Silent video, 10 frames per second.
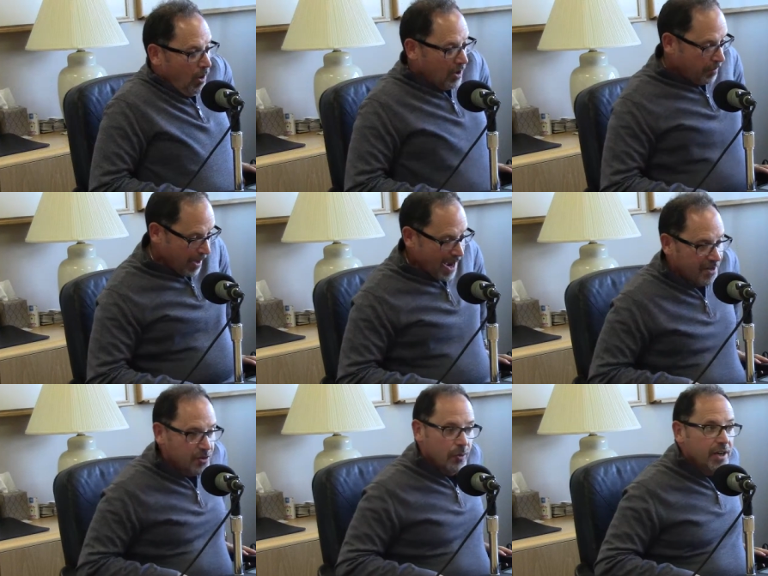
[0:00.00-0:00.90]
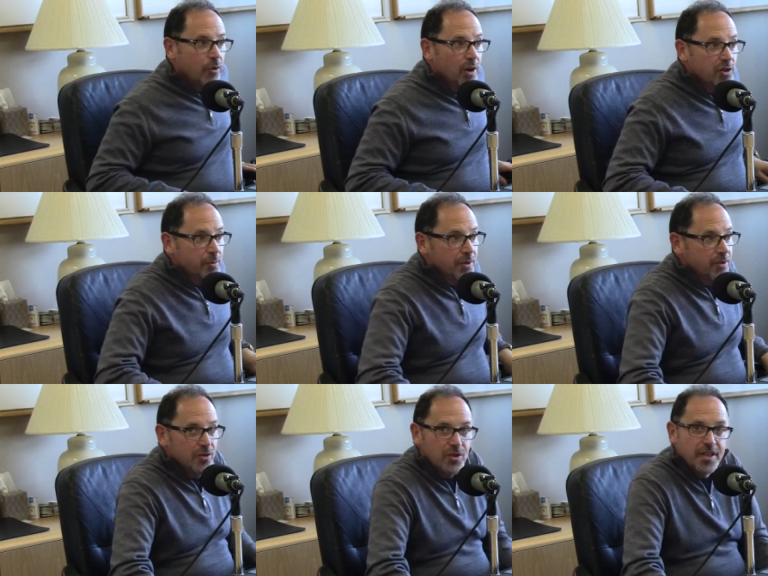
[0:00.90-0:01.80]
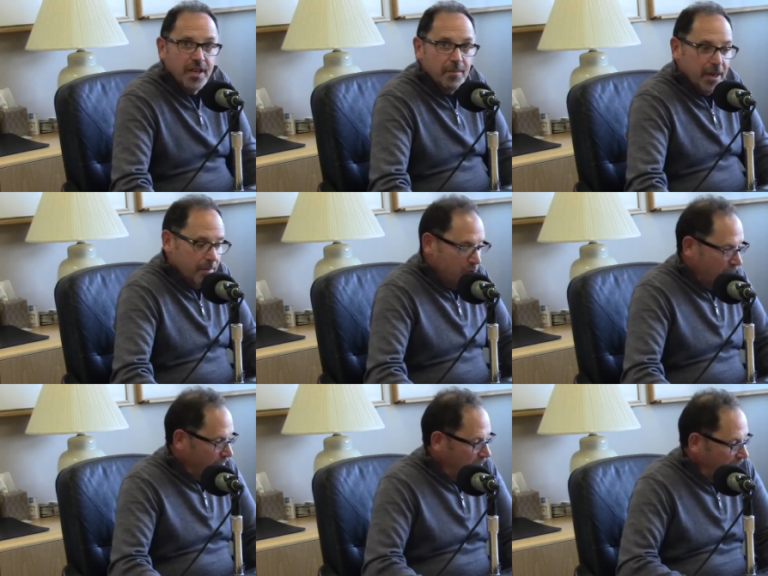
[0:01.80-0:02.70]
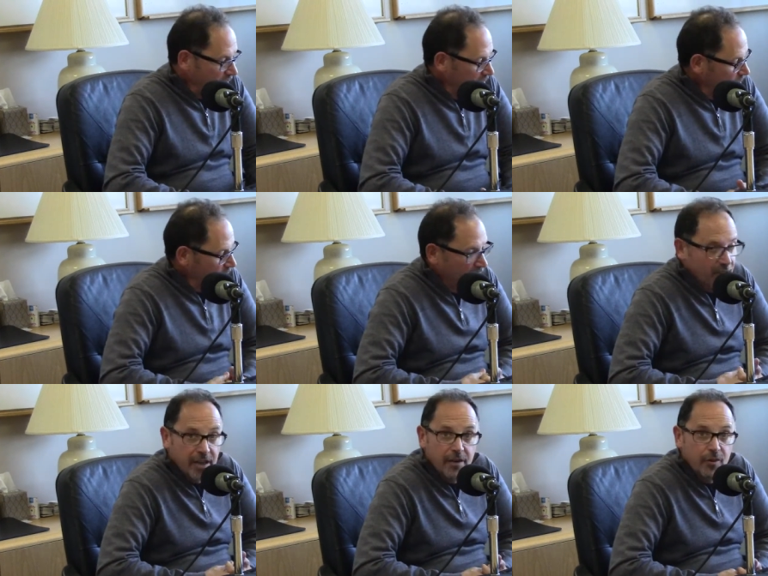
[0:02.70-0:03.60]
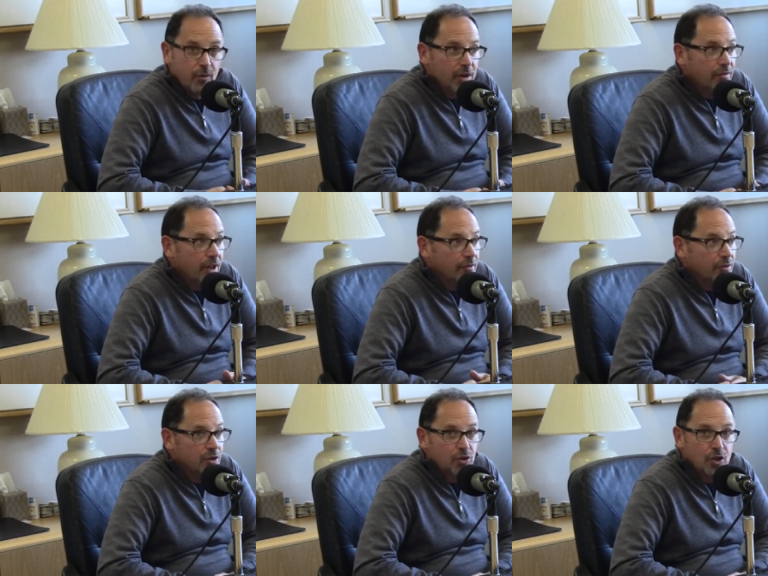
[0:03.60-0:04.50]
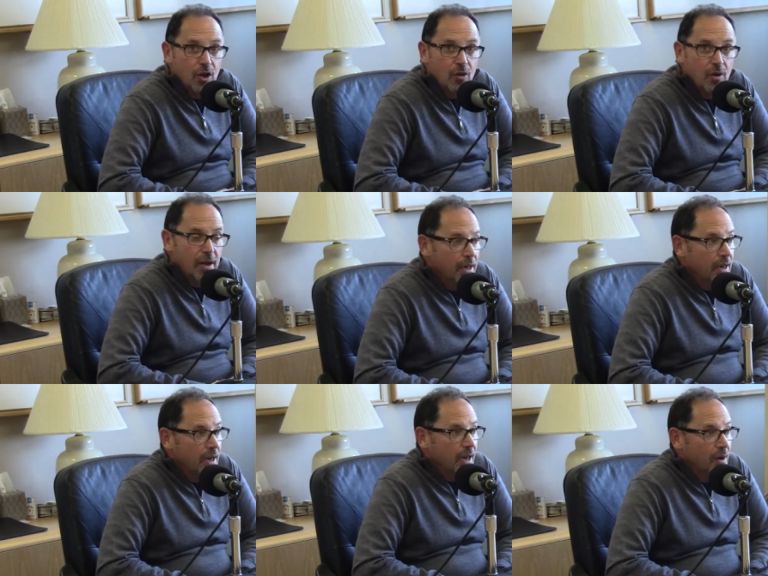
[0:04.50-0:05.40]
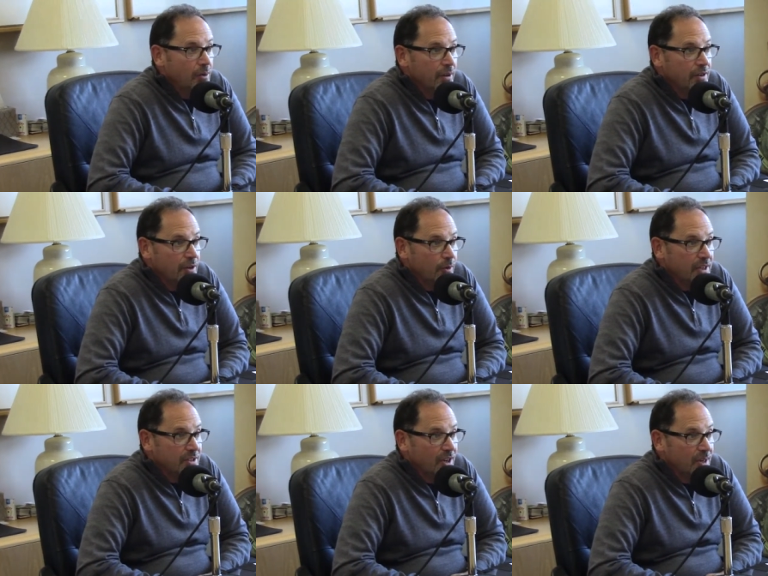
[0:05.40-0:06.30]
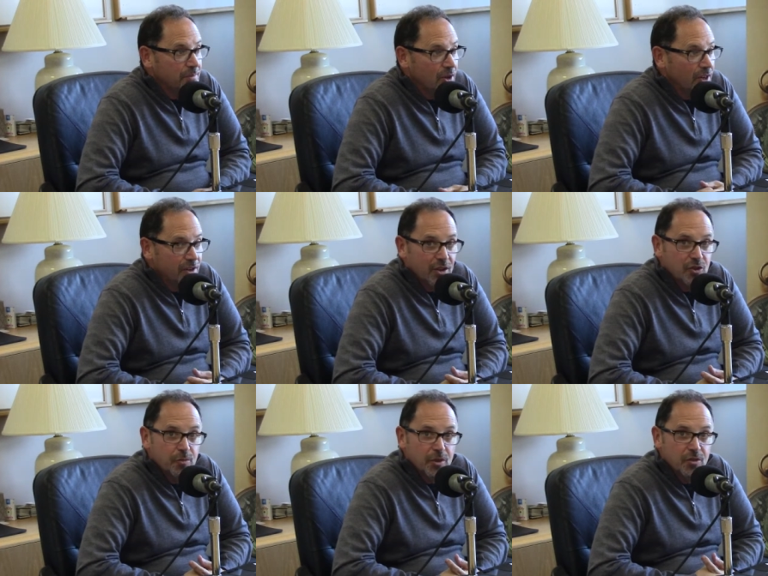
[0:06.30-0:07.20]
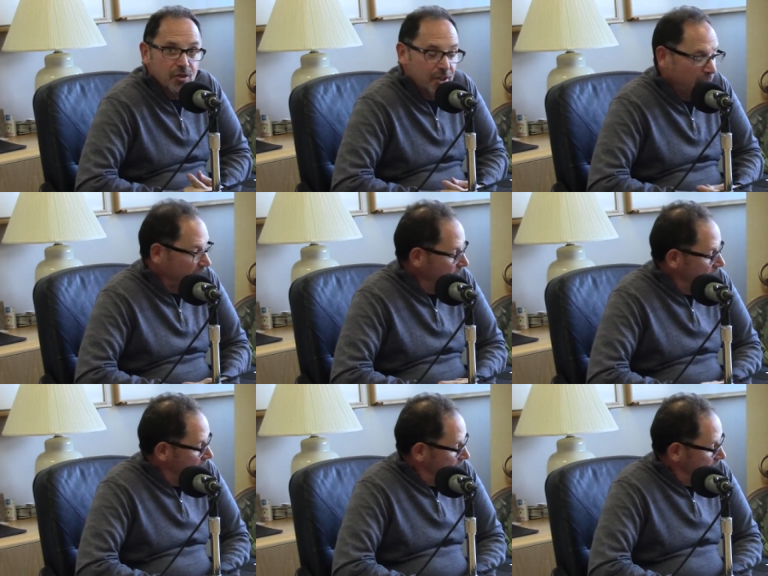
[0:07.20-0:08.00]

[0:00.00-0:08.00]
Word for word: Welcome back to Radio Entrepreneurs. Again, my name is Jeffrey Davis. I want to thank everyone involved with the show. Uh, we're having a great time talking to entrepreneurs today.